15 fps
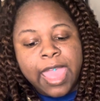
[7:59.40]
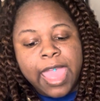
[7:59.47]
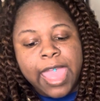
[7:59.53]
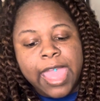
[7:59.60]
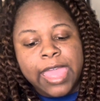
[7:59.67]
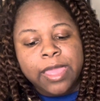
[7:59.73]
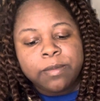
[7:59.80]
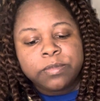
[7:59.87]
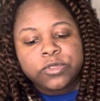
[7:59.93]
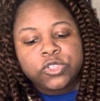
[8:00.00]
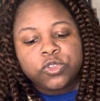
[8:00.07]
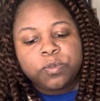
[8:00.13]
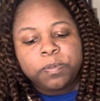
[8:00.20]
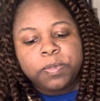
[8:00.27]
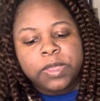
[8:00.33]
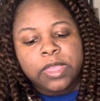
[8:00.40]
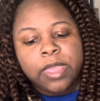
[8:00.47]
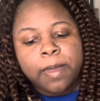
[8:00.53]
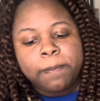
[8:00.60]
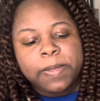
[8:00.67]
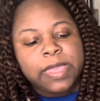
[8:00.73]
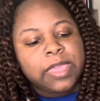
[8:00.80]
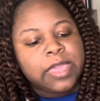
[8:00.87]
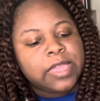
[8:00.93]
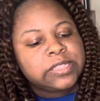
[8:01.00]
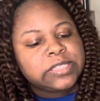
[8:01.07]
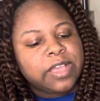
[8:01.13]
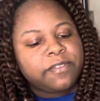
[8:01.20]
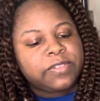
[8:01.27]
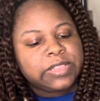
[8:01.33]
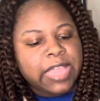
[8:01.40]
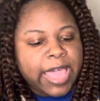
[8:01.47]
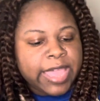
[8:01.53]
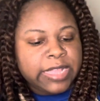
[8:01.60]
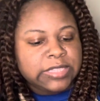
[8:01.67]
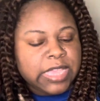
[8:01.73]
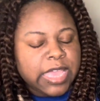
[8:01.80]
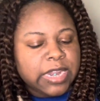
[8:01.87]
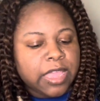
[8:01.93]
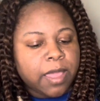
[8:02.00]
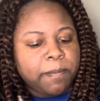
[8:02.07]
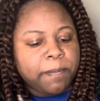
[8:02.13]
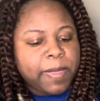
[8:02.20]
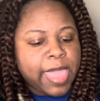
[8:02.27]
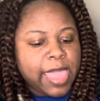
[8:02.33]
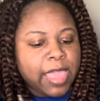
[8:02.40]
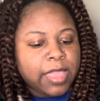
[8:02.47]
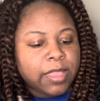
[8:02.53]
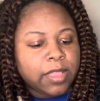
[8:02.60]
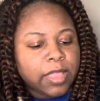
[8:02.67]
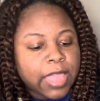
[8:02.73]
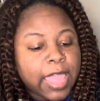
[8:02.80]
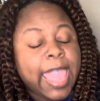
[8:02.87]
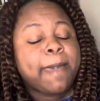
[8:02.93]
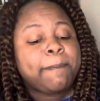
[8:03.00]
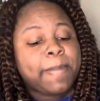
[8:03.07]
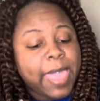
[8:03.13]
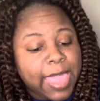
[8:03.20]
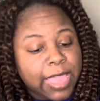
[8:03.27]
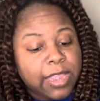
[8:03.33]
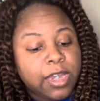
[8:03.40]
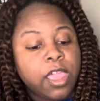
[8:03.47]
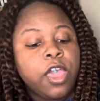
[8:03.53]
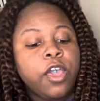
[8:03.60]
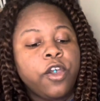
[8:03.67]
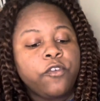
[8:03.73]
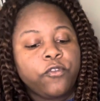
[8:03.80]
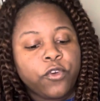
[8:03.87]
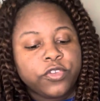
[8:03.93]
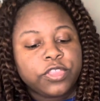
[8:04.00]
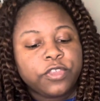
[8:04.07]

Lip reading: aim to be beacons of light, and campaign for the